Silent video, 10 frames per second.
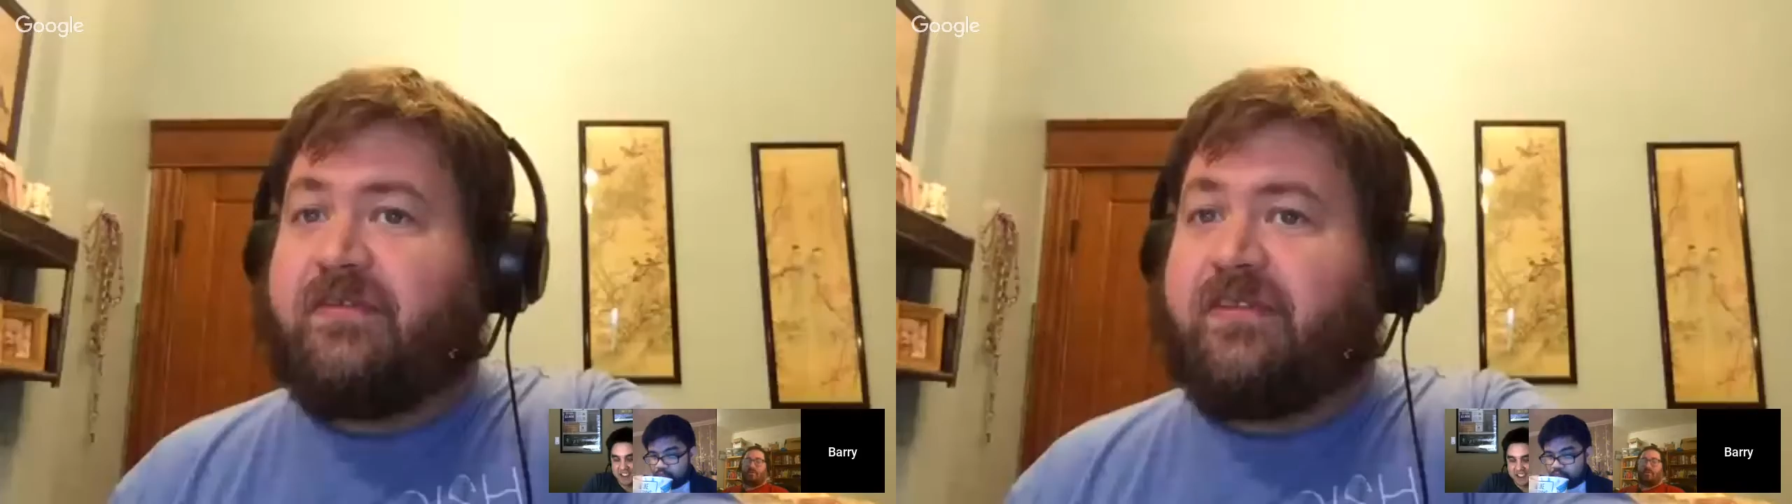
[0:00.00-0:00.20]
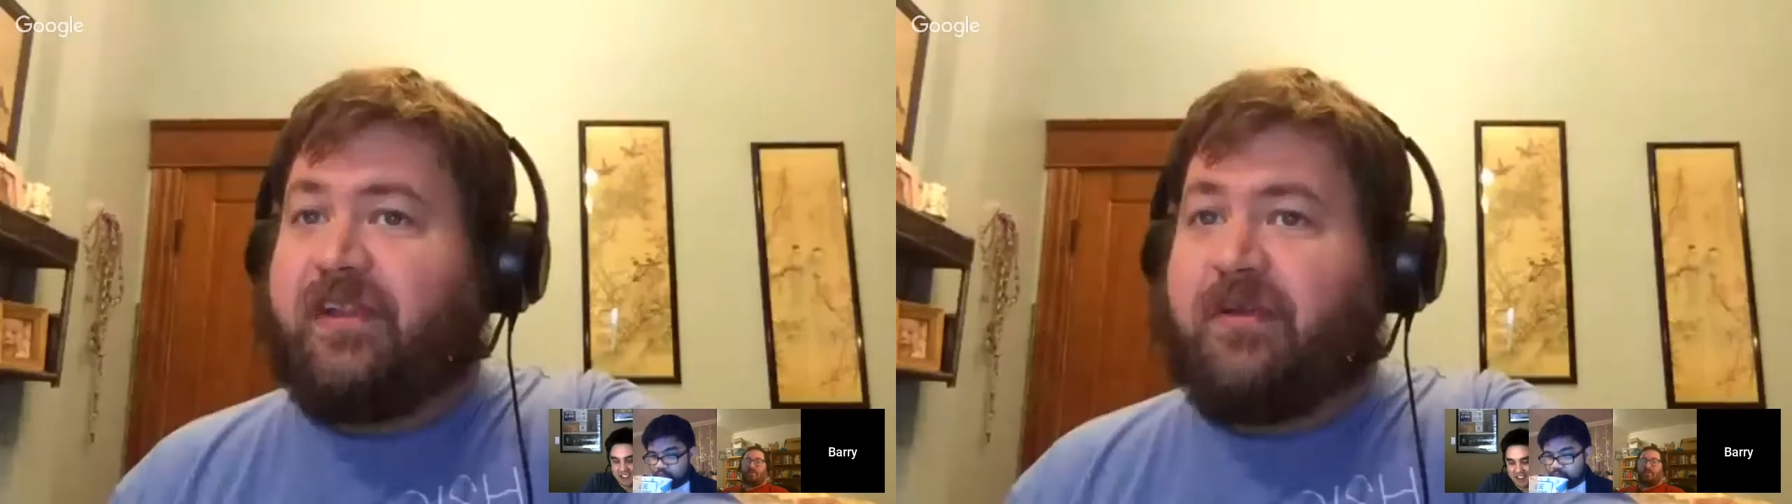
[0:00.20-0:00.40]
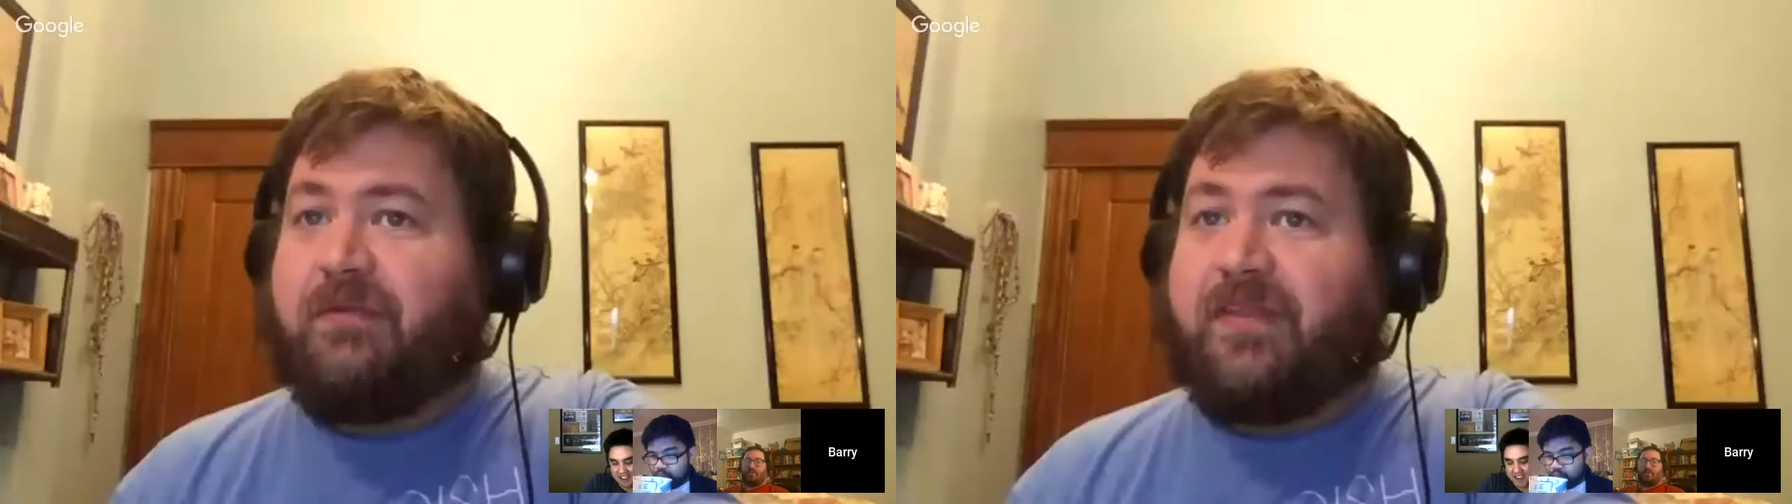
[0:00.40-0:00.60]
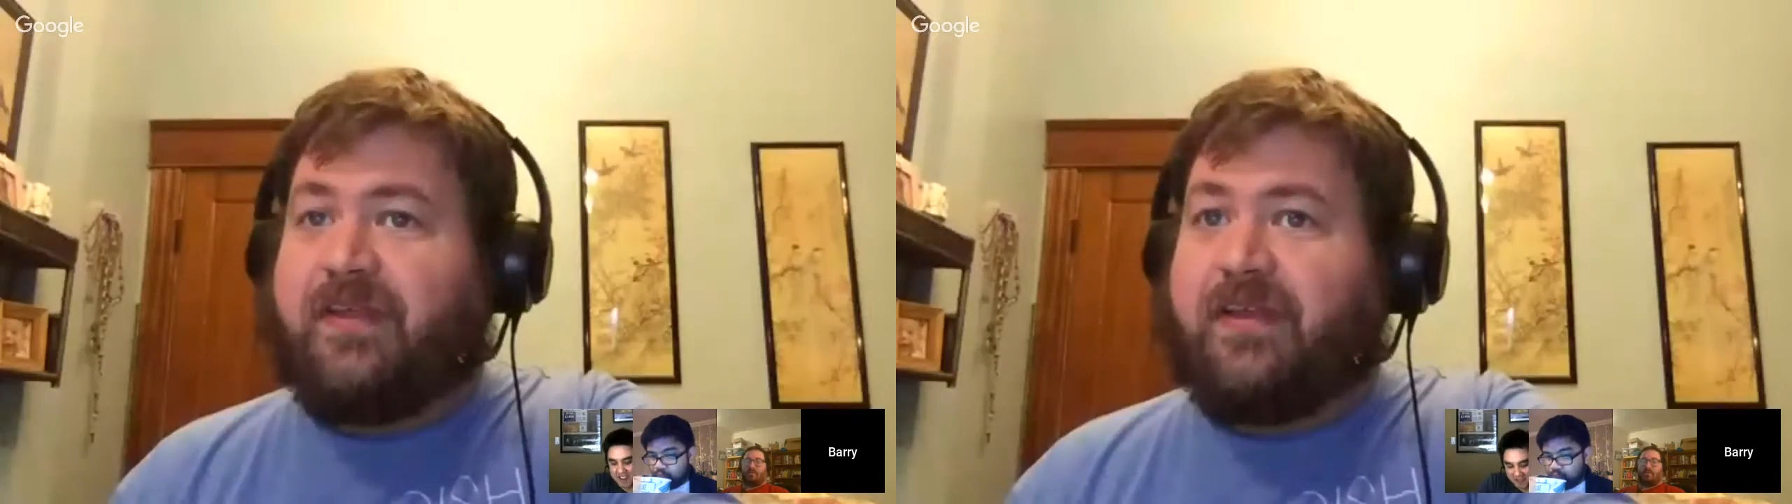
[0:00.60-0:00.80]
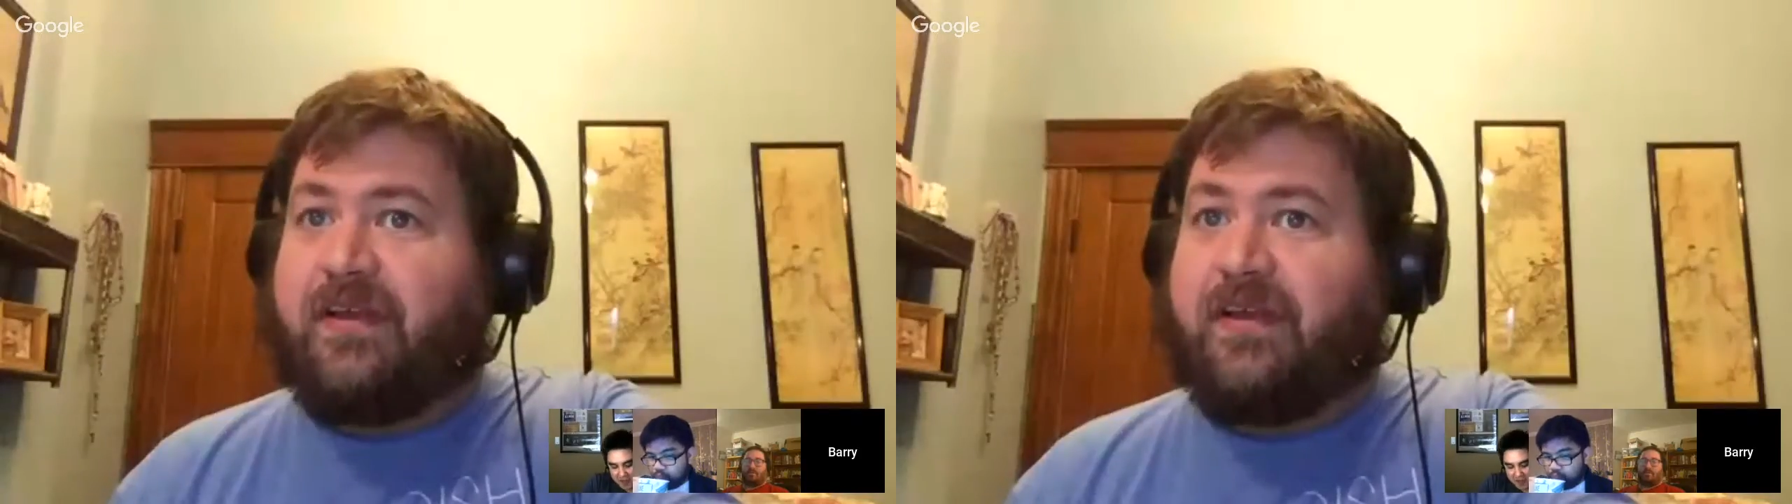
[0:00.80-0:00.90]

dealing with the